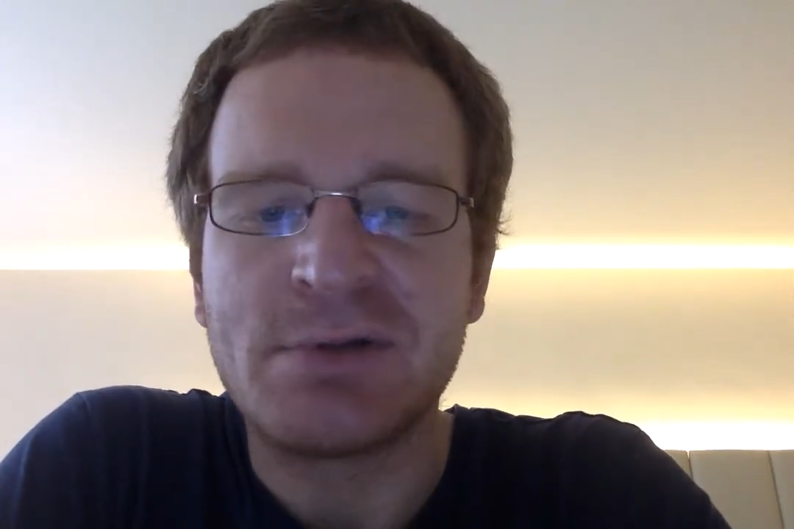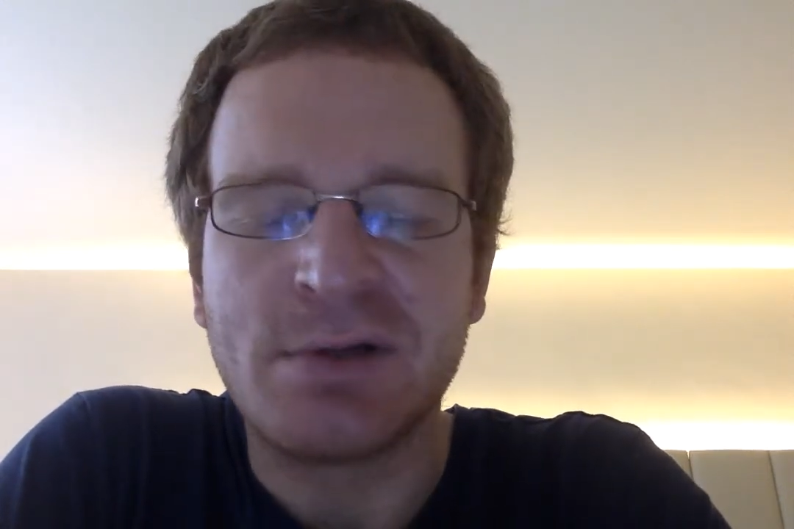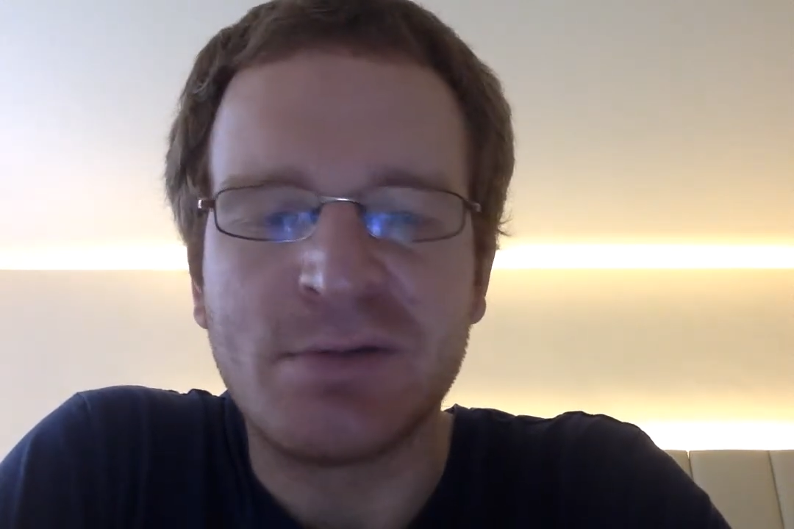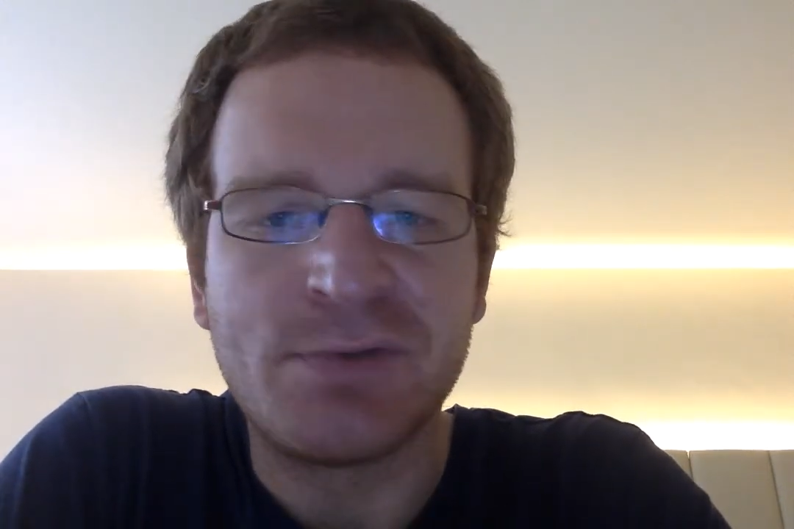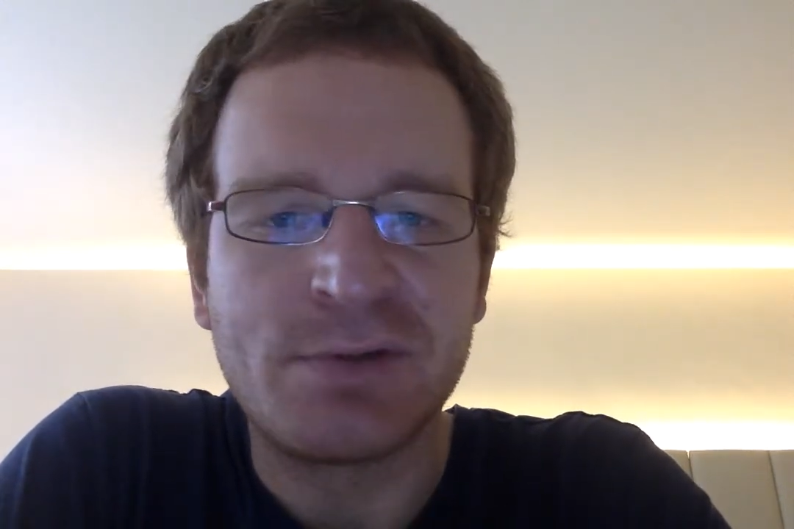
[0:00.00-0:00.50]

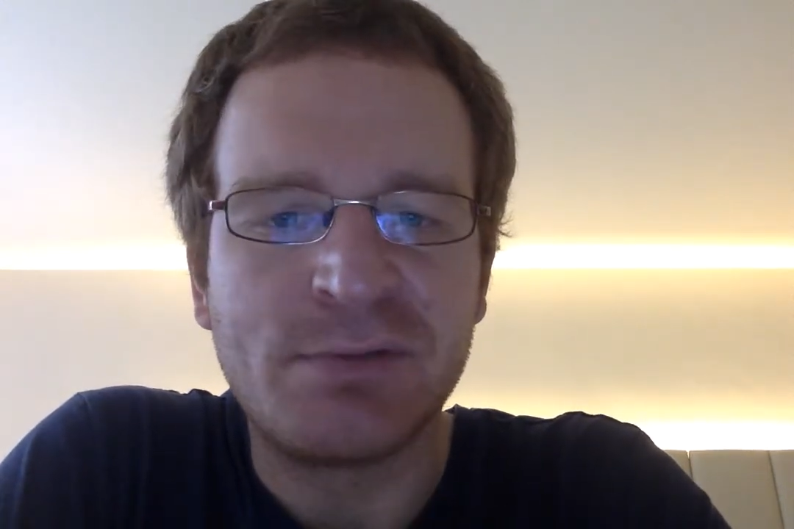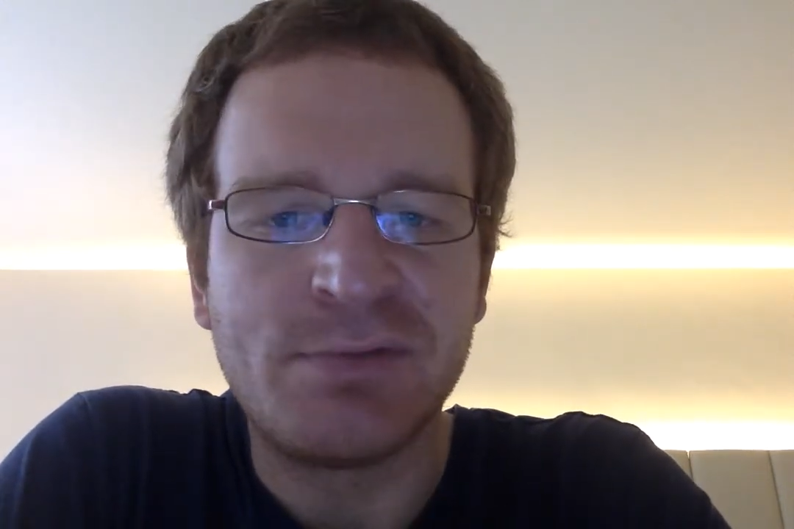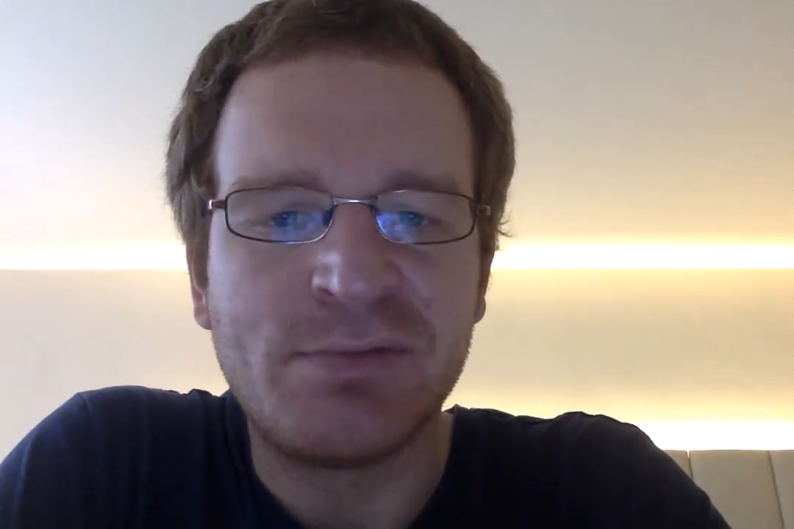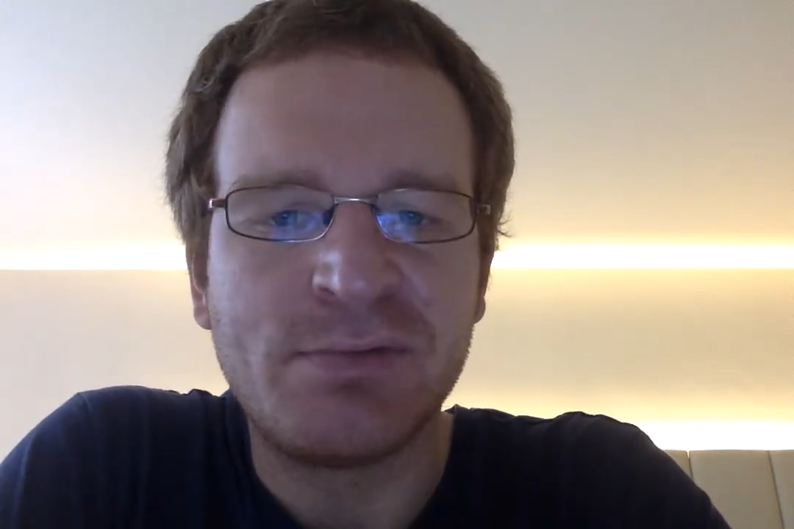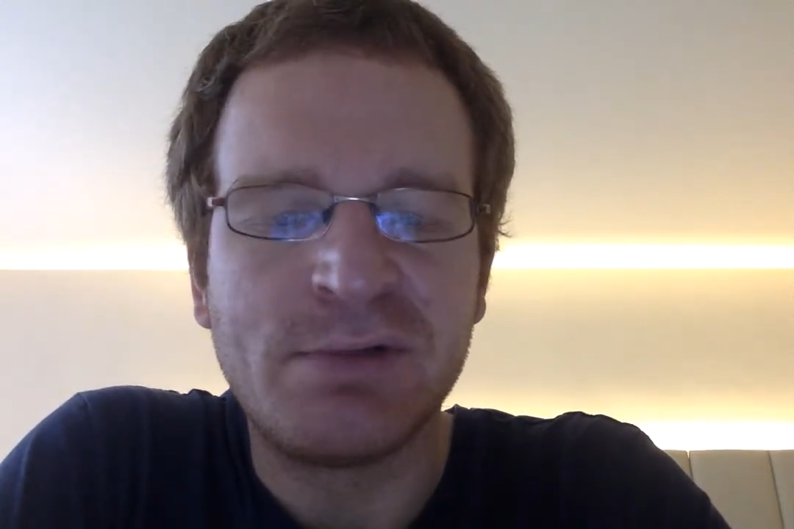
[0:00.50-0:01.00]
contact with
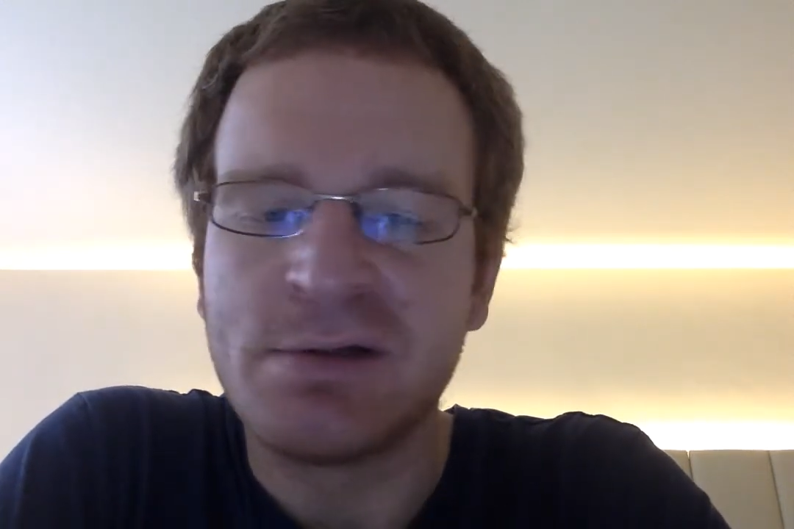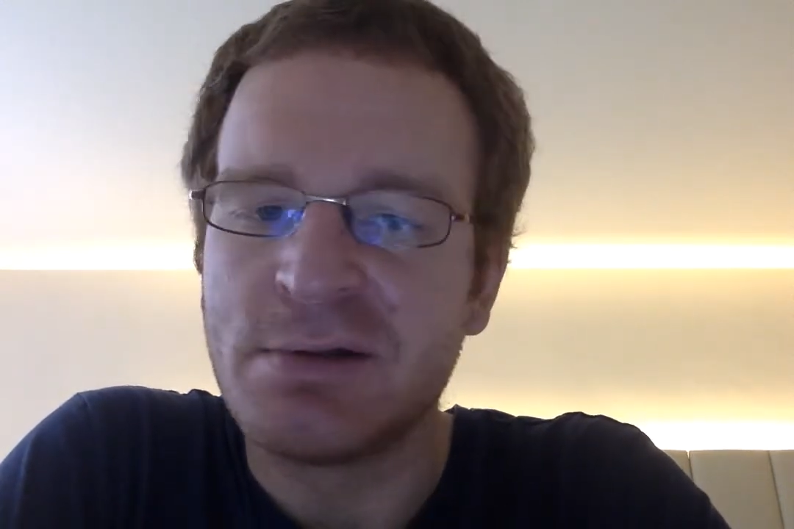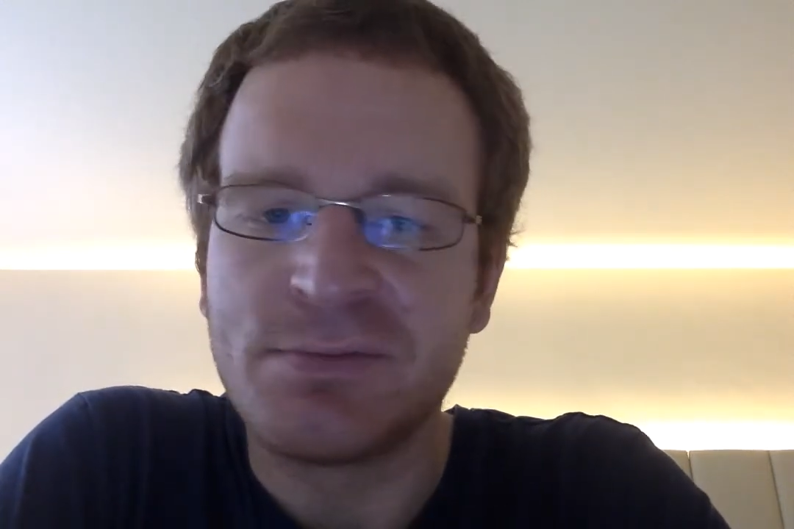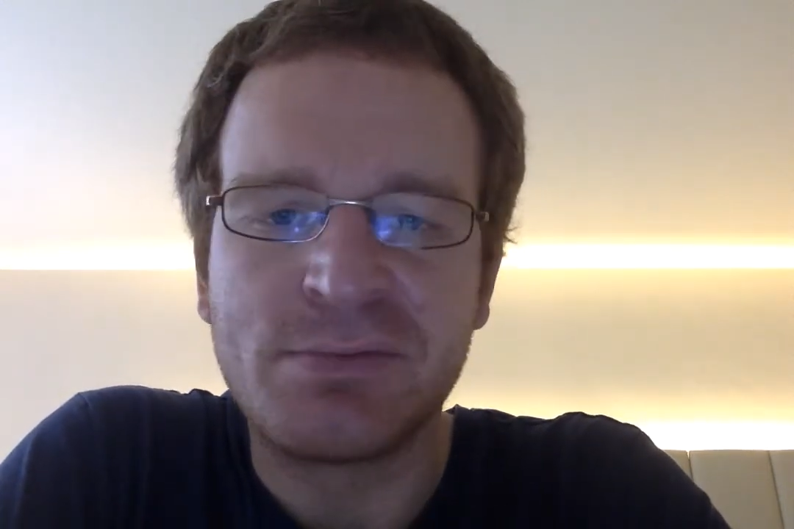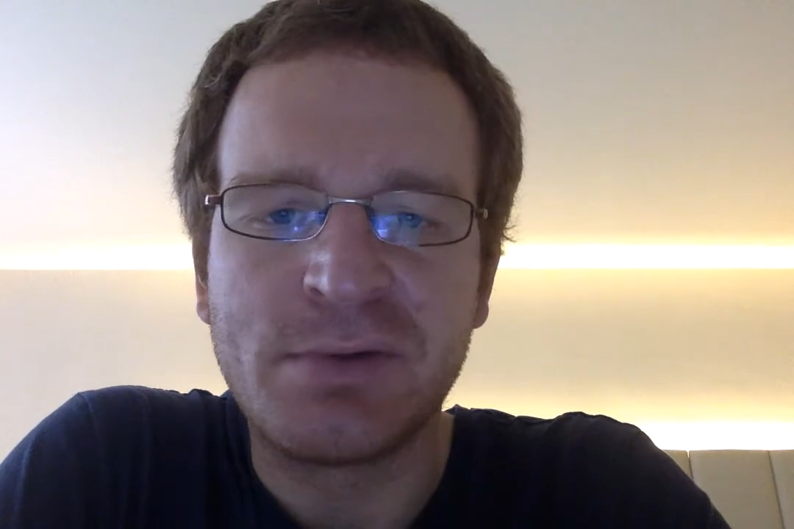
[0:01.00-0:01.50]
a lot of